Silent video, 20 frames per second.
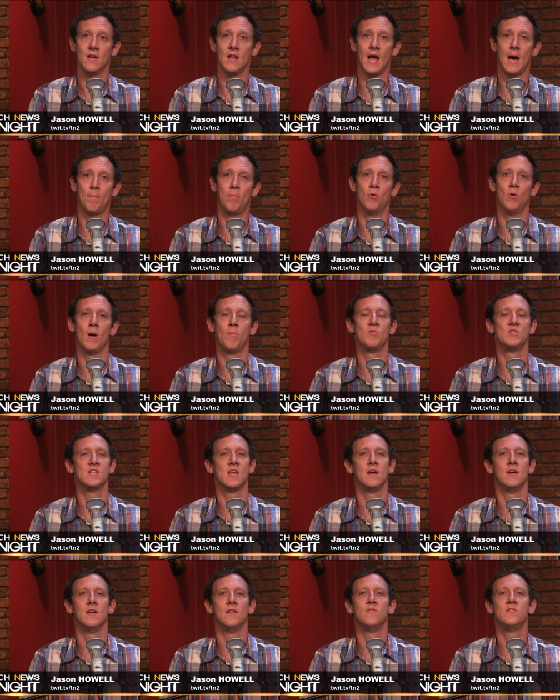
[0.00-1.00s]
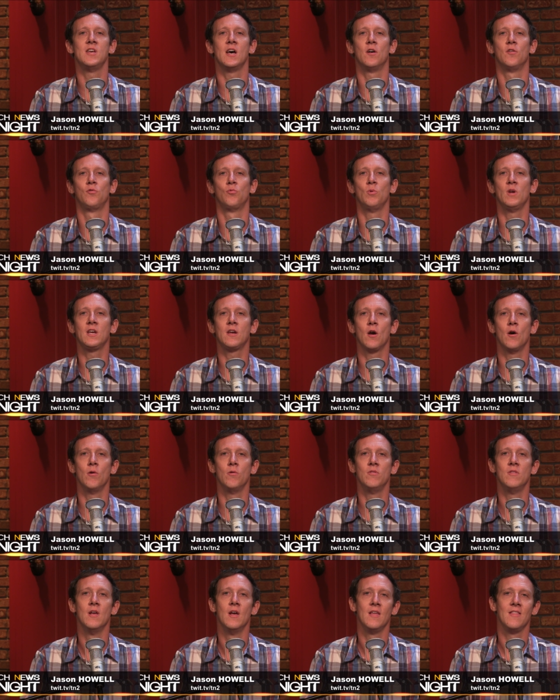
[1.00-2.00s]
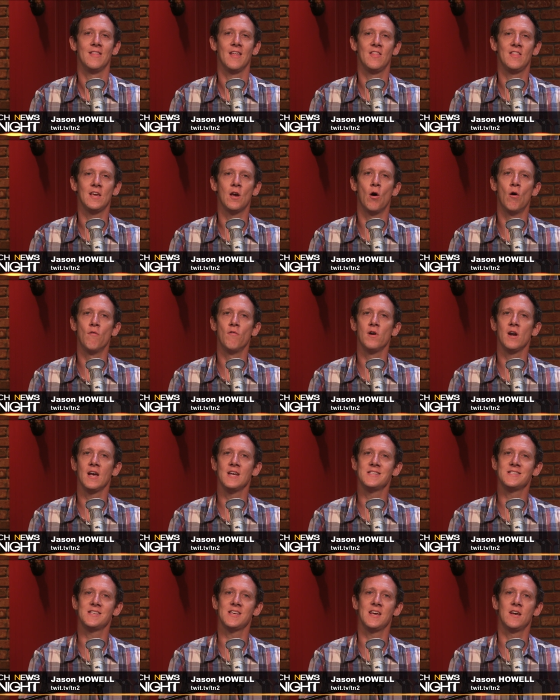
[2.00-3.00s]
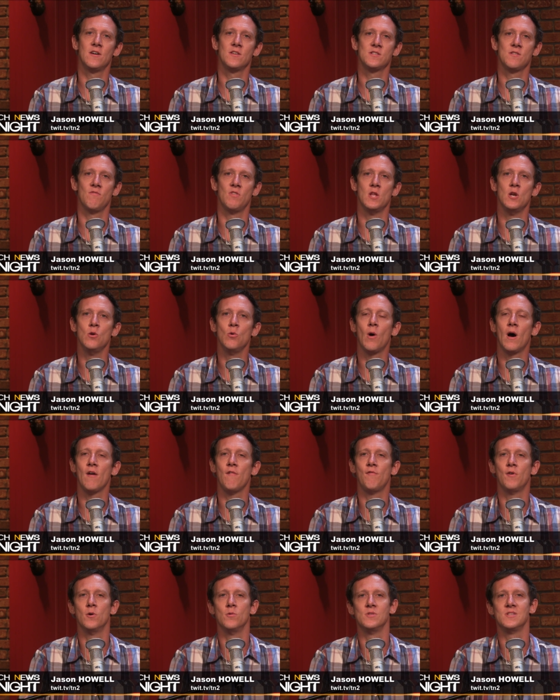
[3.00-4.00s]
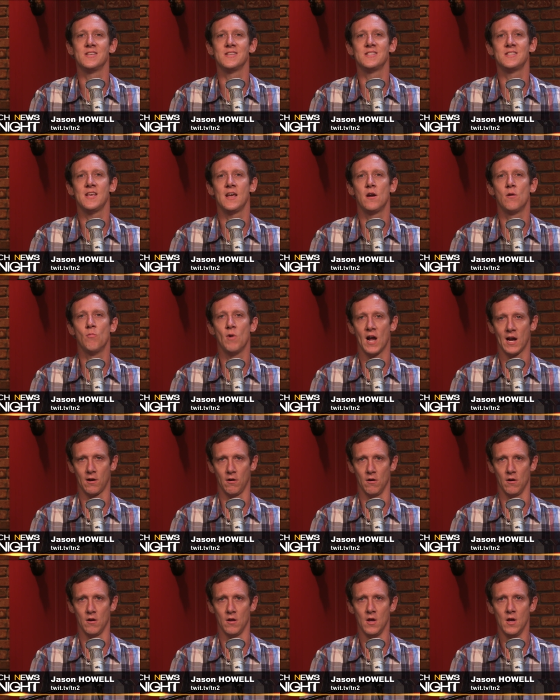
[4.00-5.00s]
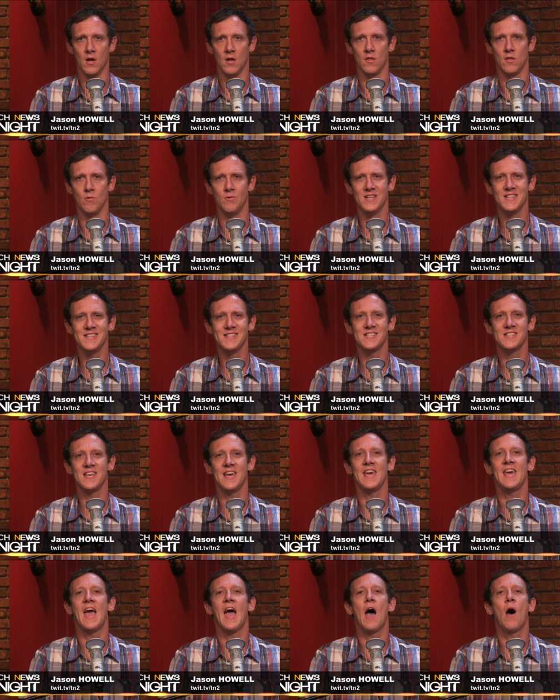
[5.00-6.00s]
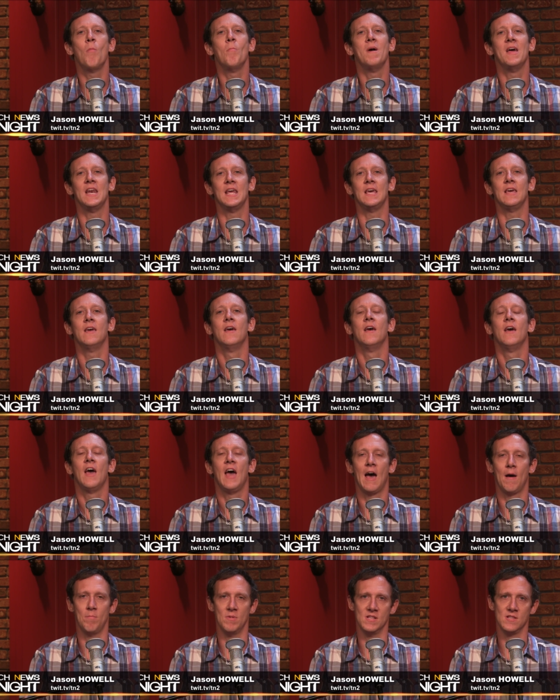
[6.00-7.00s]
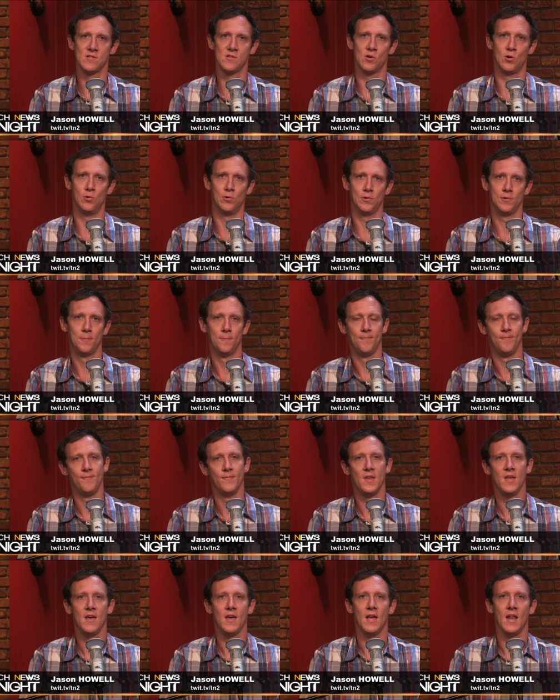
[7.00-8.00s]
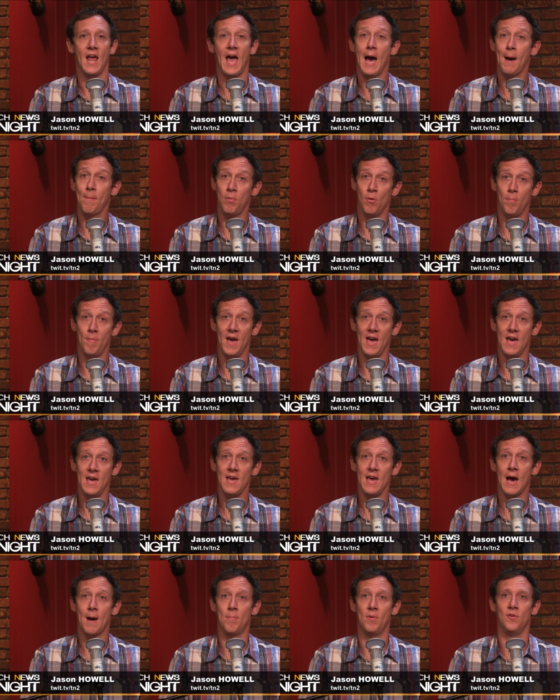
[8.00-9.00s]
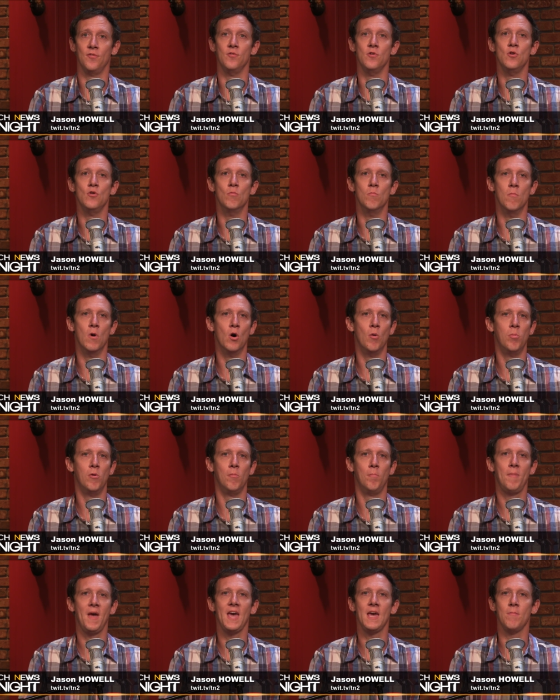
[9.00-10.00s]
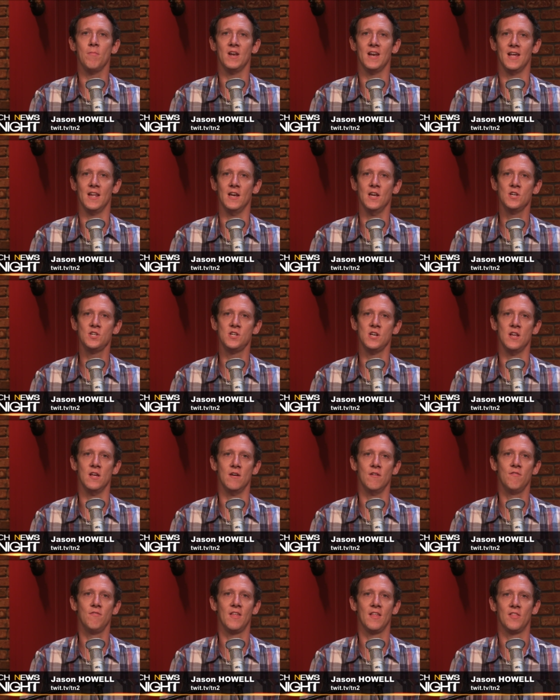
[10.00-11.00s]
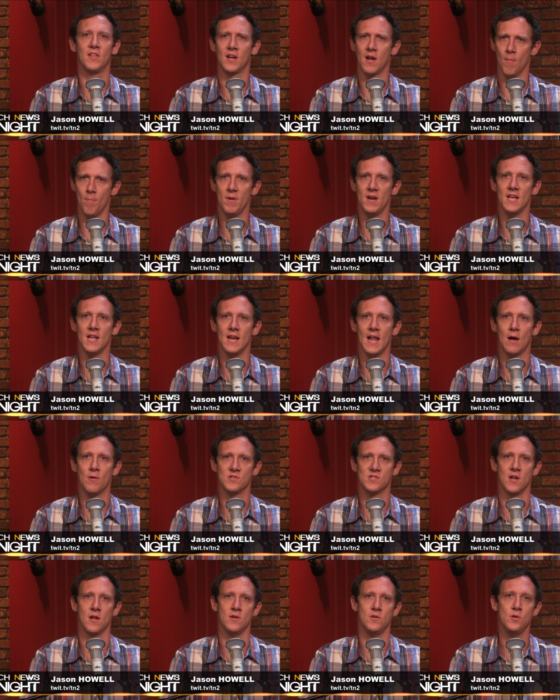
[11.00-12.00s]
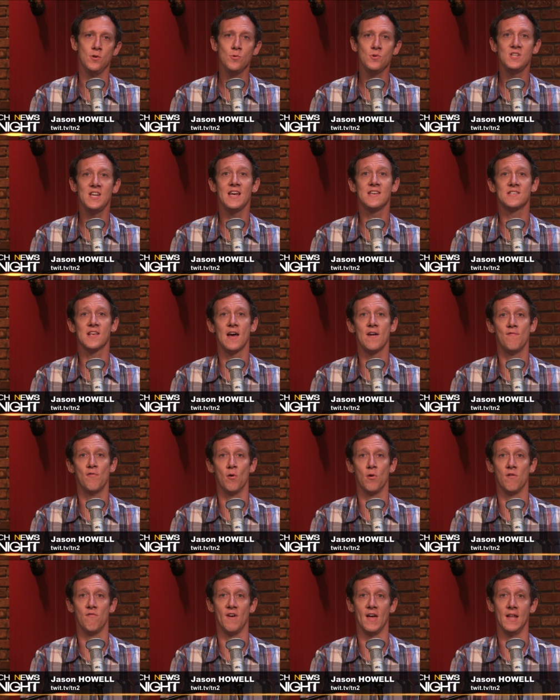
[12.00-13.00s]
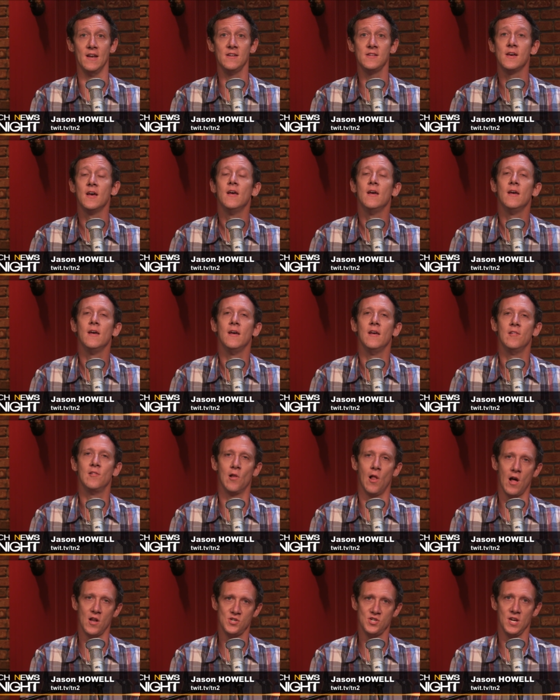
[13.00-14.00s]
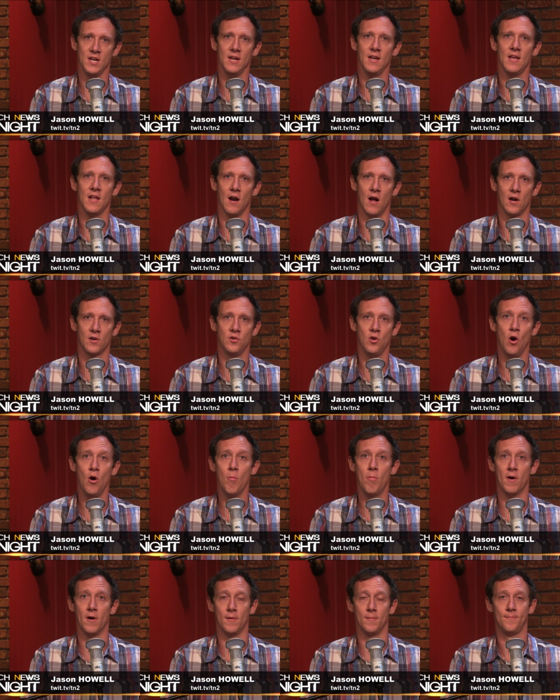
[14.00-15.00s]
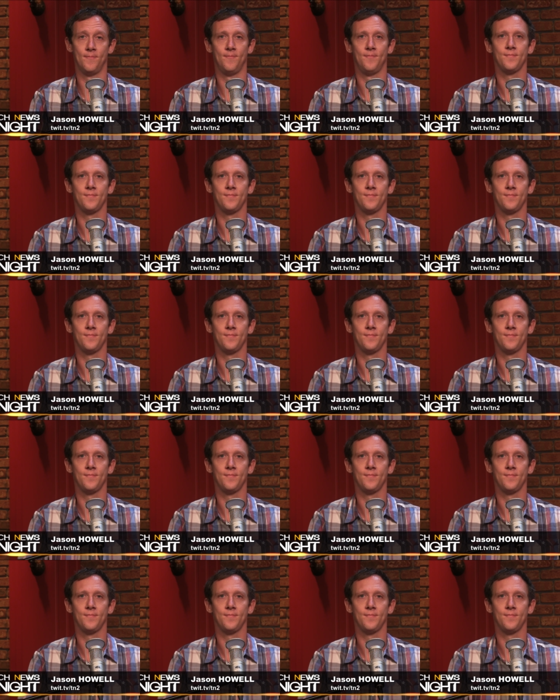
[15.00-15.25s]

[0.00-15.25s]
an Apple representative tells Recode that the overnight sales of the new iPhones set a record, though didn't say how many had been sold. And Apple Pay, Apple's new mobile payment initiative that the company announced on Tuesday's iPhone event, is launching in October.